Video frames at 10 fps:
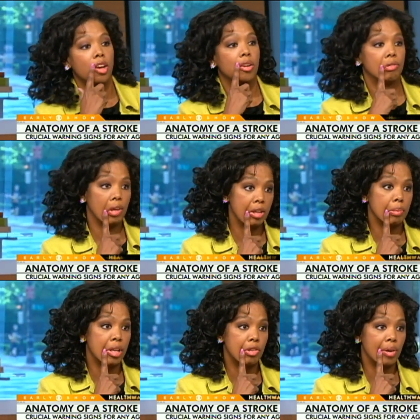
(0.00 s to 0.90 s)
Your face
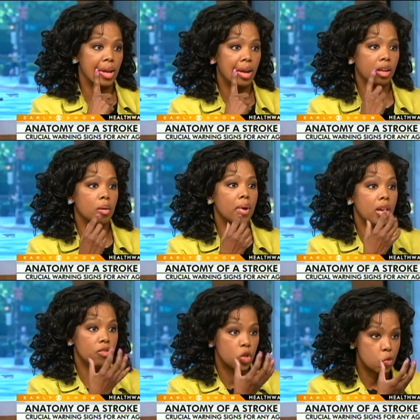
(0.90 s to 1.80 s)
may drag. You might
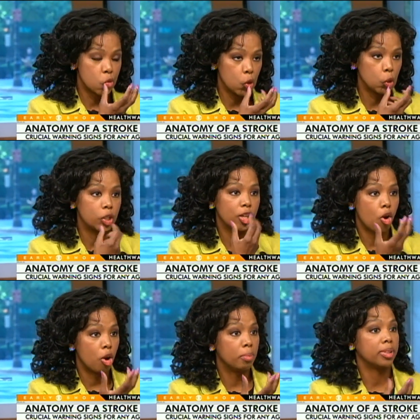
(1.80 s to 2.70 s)
have difficulty
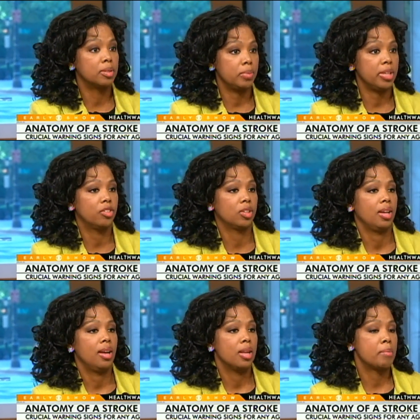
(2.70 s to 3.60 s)
garbled speech.
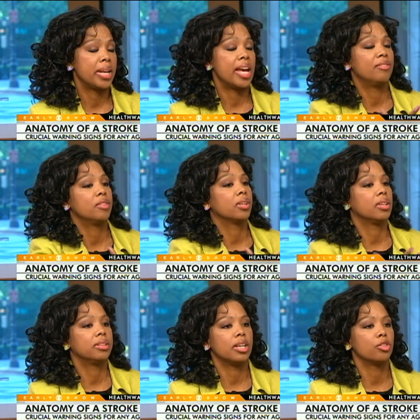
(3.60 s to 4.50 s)
You might have
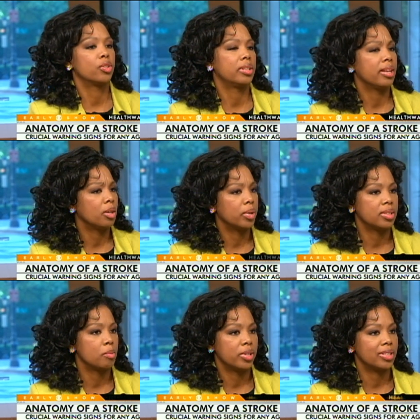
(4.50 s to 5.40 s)
difficulty understanding what
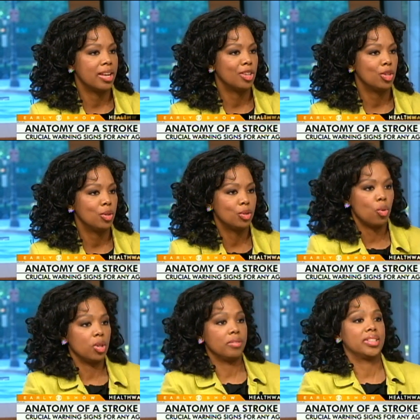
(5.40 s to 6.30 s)
someone's saying to you. So
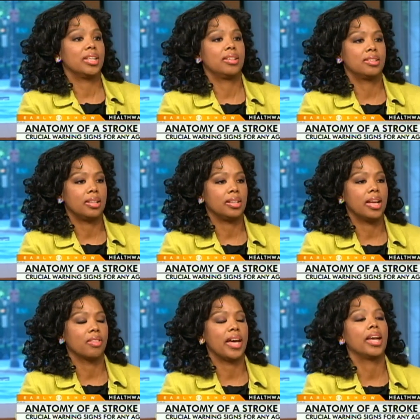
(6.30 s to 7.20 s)
all of a sudden, sudden
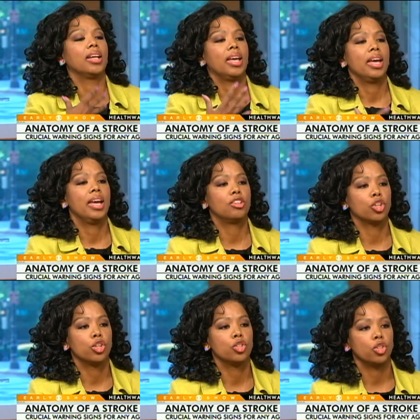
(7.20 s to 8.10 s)
like that, it's a
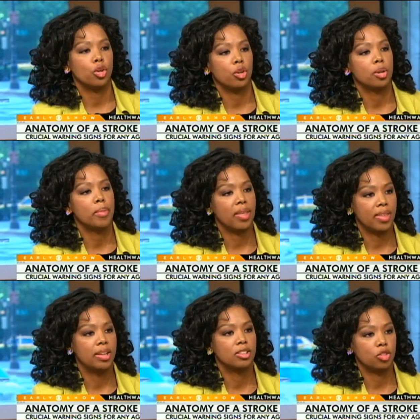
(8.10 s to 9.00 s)
concern about
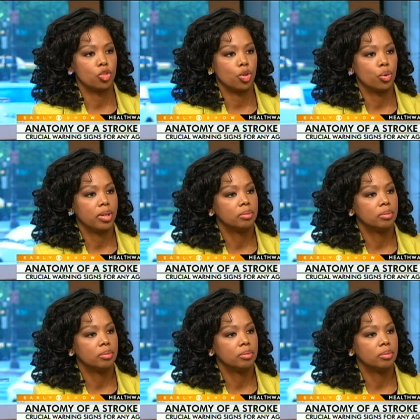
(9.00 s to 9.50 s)
that it's a stroke.